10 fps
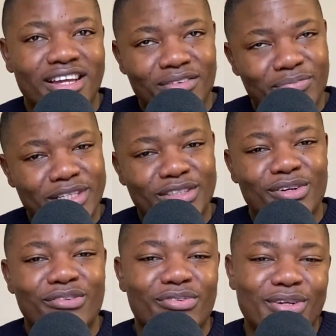Please
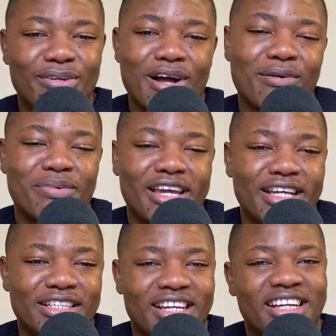go follow our
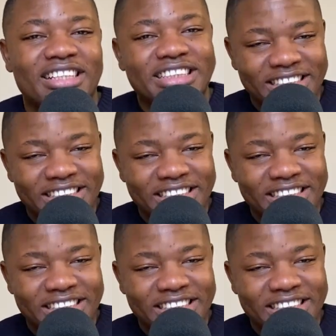page and